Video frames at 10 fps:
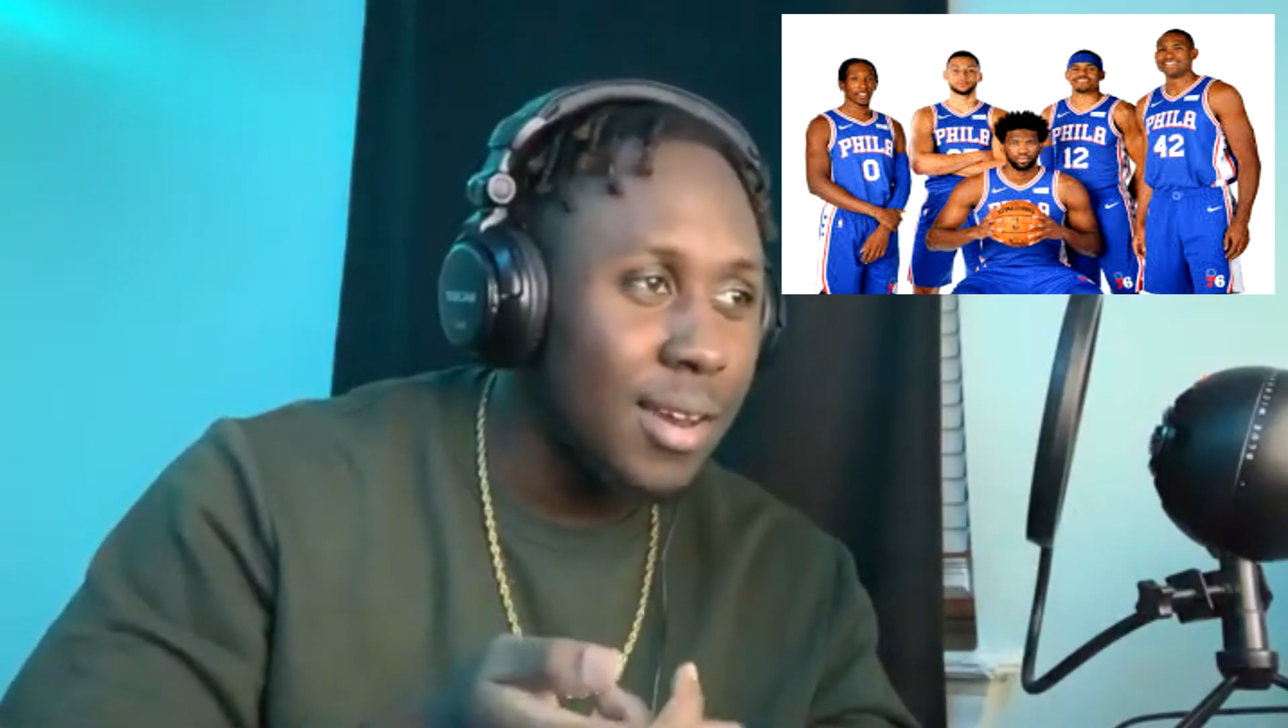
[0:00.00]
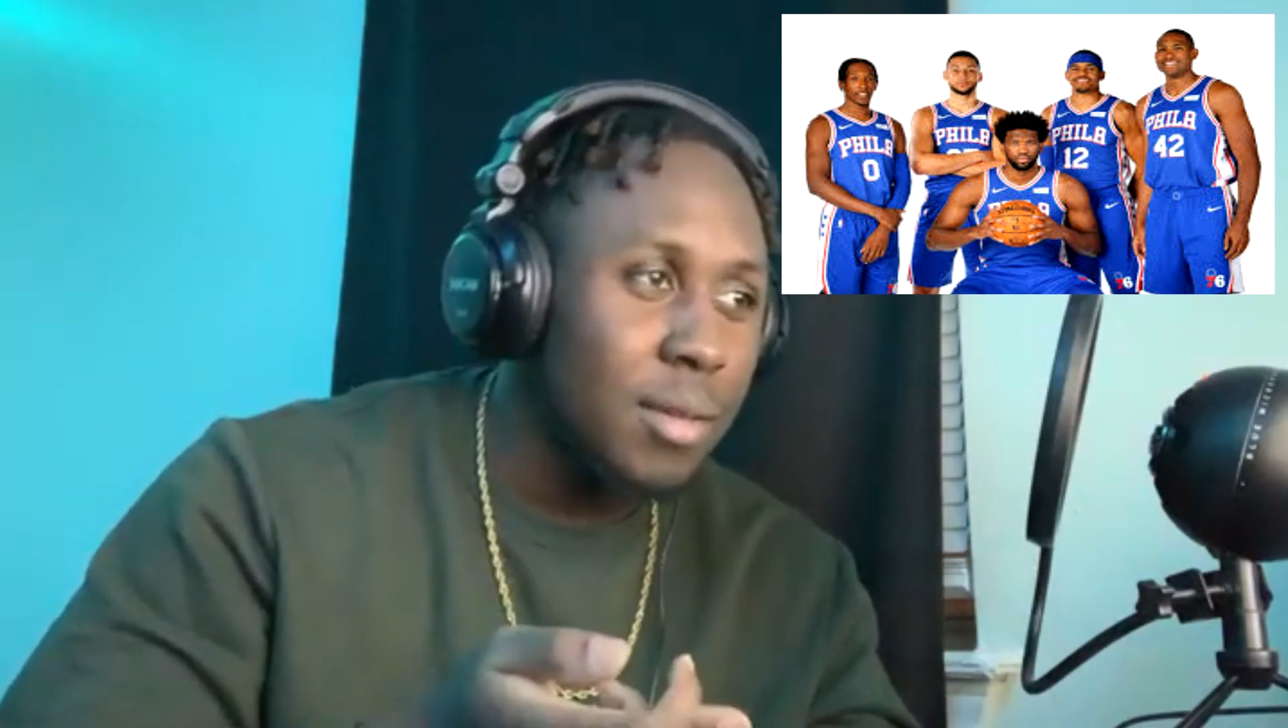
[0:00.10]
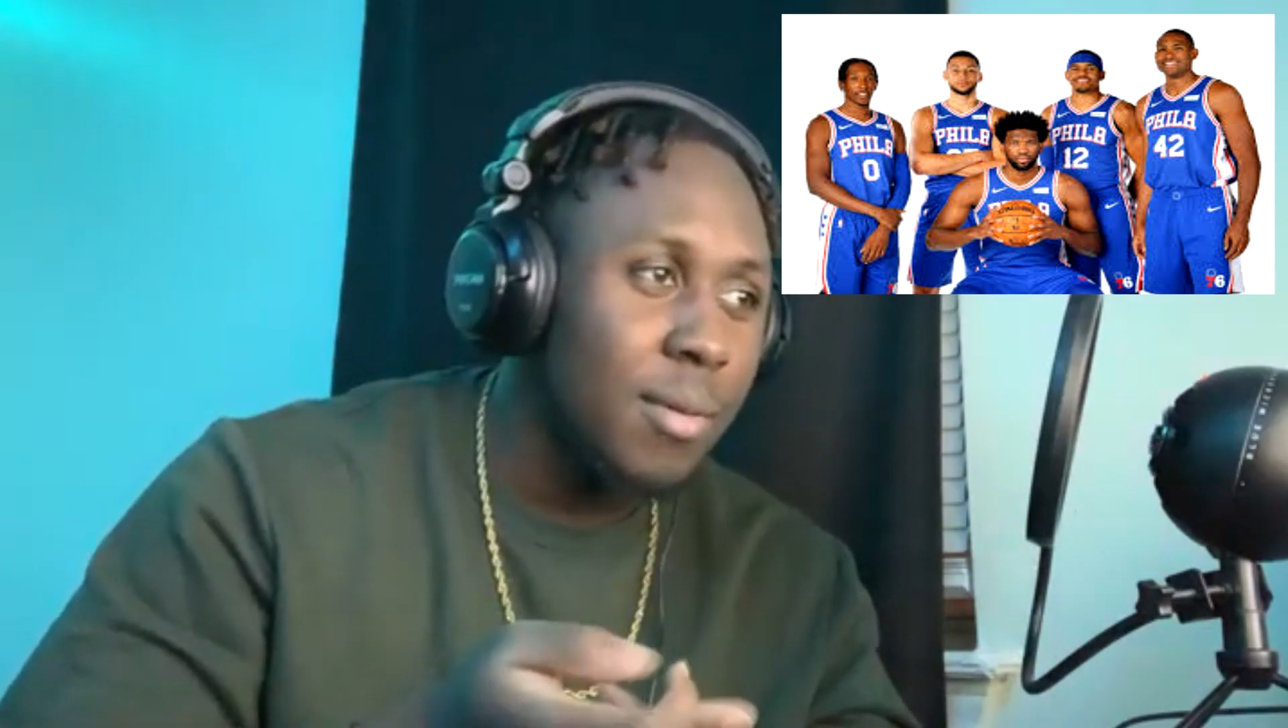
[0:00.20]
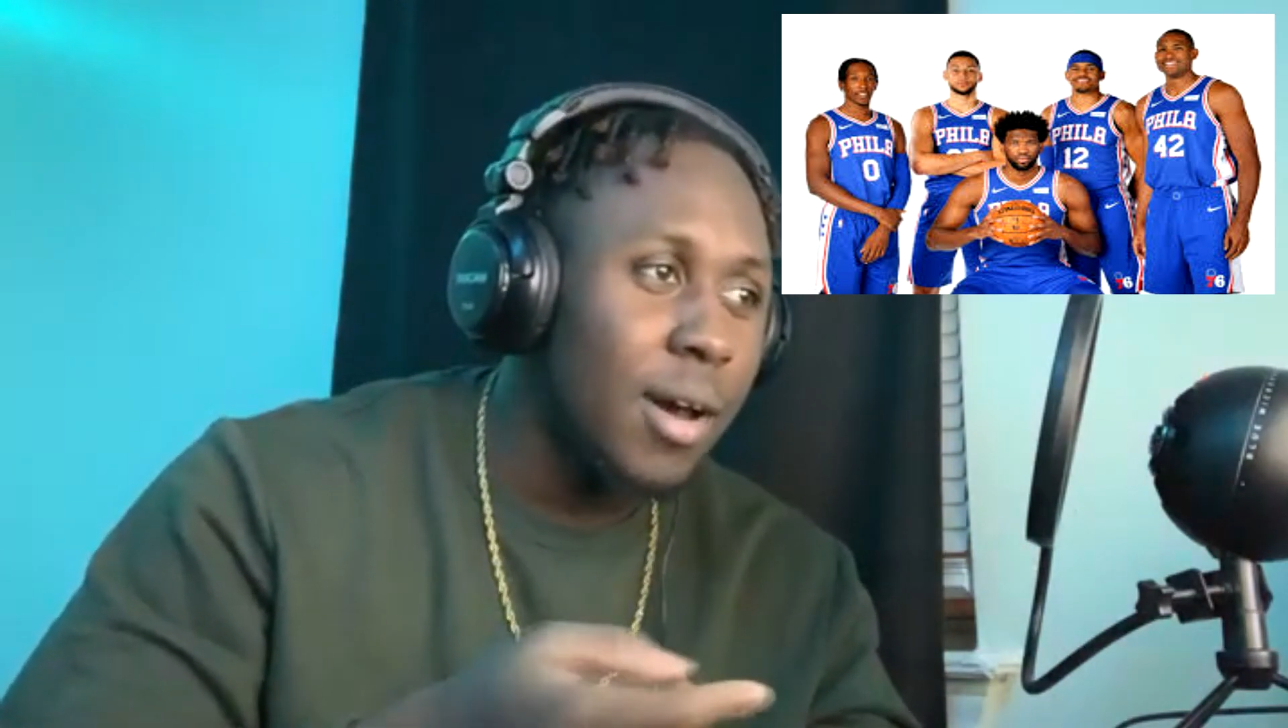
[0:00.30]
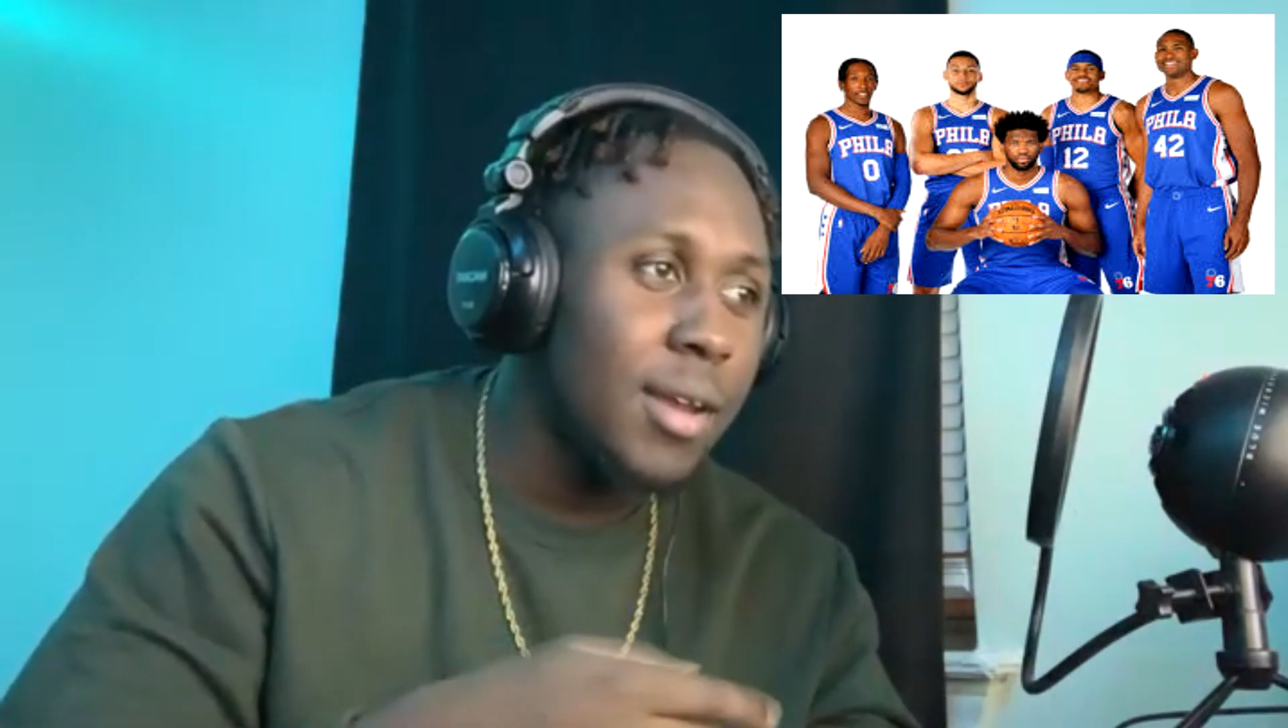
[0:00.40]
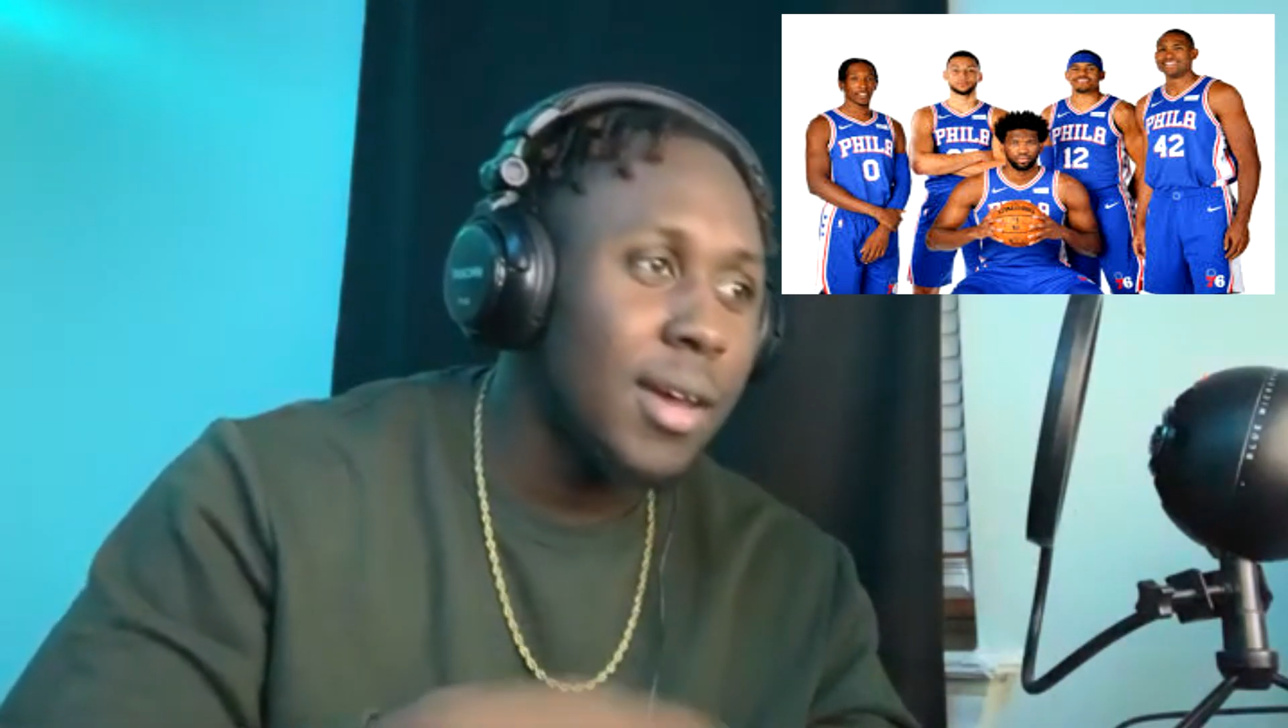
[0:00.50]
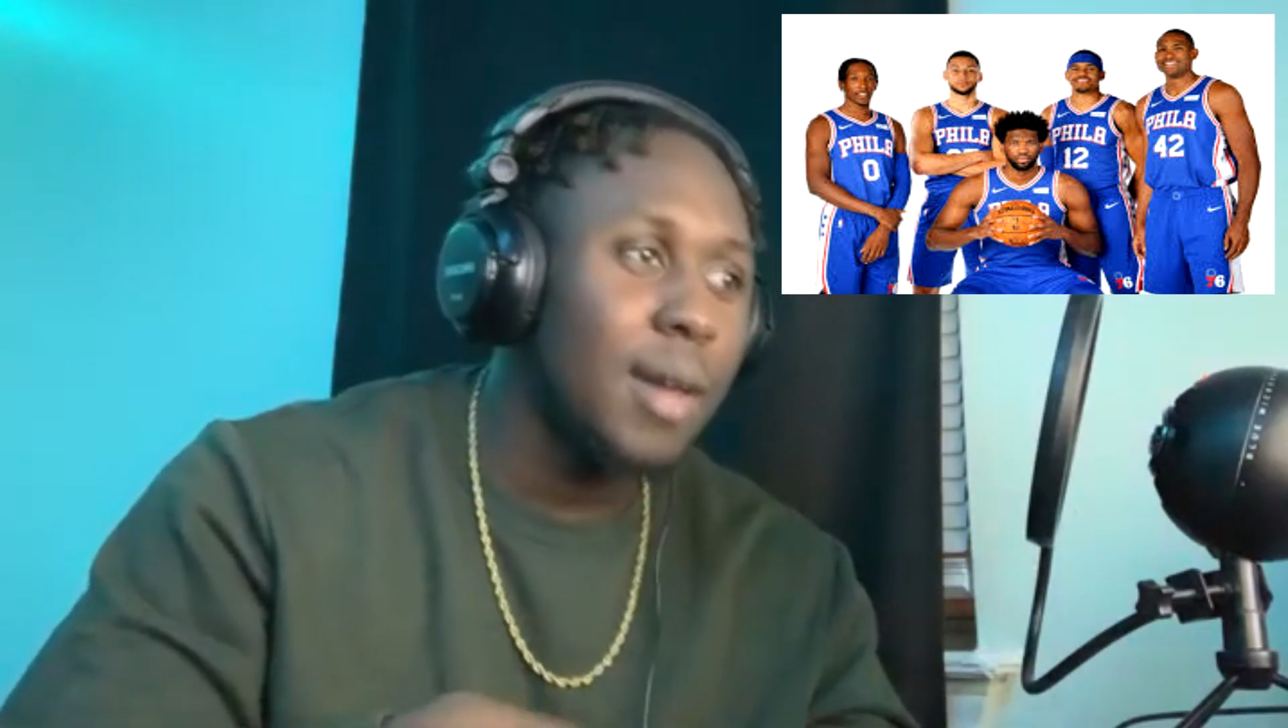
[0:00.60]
anybody.